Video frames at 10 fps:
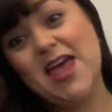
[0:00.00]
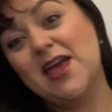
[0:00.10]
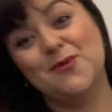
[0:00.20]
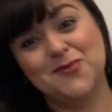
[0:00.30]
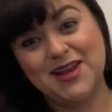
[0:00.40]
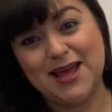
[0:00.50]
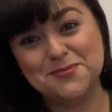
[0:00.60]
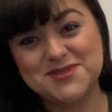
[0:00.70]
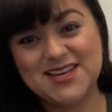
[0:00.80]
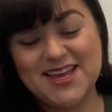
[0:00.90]
And when
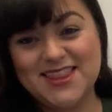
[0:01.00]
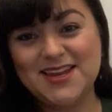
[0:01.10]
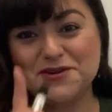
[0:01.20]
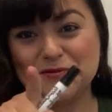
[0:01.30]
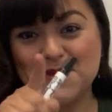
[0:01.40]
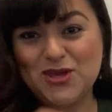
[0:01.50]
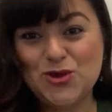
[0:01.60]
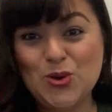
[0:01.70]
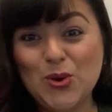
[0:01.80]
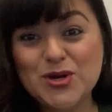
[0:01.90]
I'm done, then it'll be
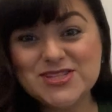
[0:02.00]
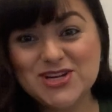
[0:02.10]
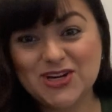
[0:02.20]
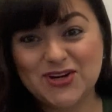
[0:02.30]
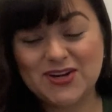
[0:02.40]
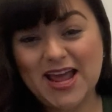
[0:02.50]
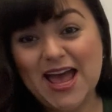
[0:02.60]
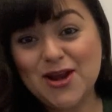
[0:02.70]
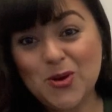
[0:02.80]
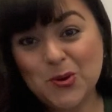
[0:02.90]
your turn
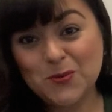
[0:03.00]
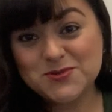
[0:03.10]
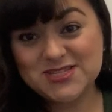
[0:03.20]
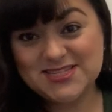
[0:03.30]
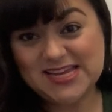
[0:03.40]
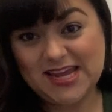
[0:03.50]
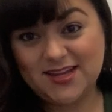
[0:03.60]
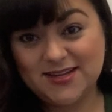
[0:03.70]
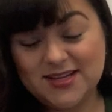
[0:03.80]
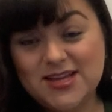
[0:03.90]
at home
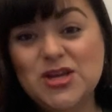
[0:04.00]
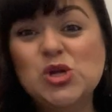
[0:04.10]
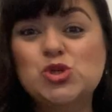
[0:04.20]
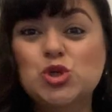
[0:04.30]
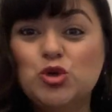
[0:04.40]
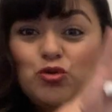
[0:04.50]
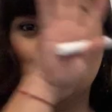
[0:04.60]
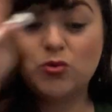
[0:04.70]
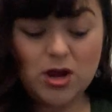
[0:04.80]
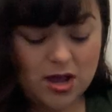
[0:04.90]
today to
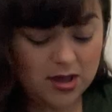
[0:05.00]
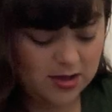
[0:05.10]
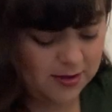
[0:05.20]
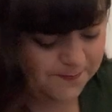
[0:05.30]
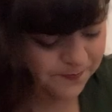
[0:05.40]
draw